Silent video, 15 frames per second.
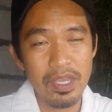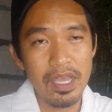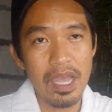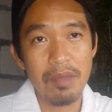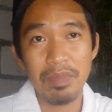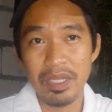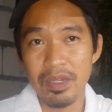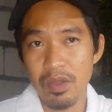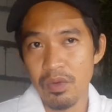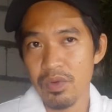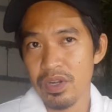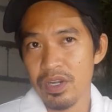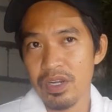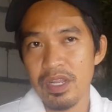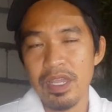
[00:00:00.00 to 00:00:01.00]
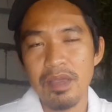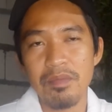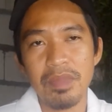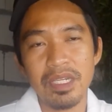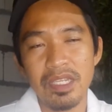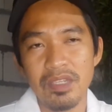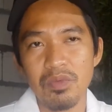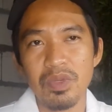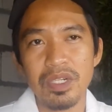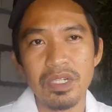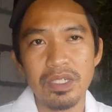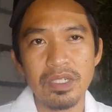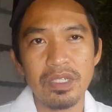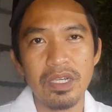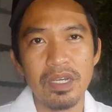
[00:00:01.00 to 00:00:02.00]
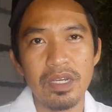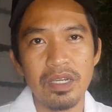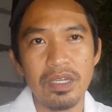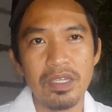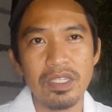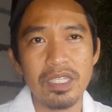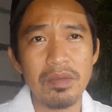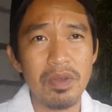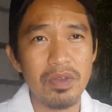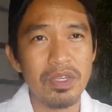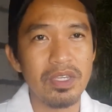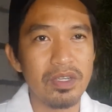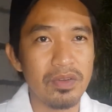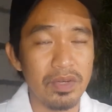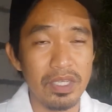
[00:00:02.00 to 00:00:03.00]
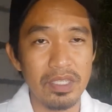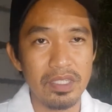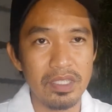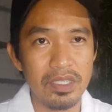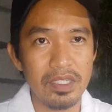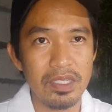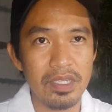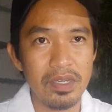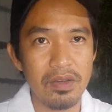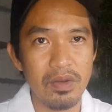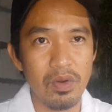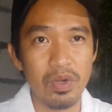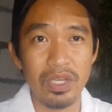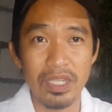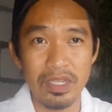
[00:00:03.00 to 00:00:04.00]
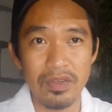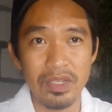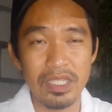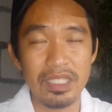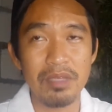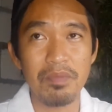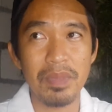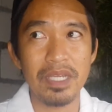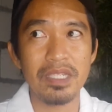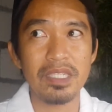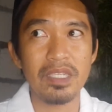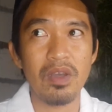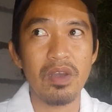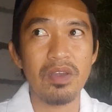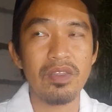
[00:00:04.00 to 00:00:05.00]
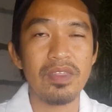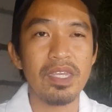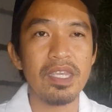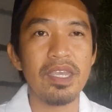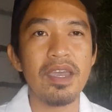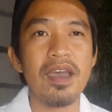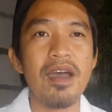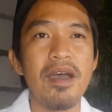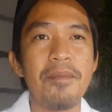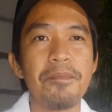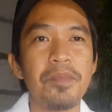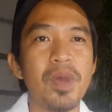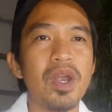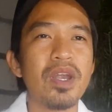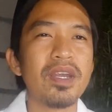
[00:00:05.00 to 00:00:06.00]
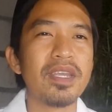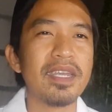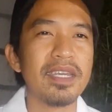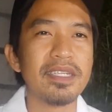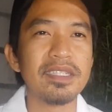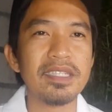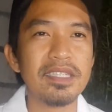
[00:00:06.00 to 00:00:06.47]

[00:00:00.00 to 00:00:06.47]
a bit lower, but it will somehow increase or decrease, depends on the market